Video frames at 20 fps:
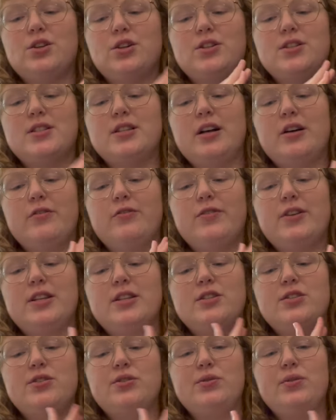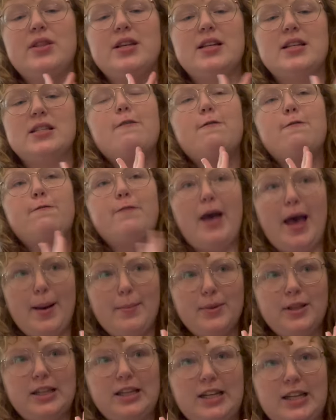herself into this
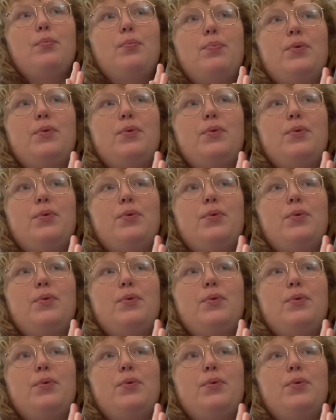family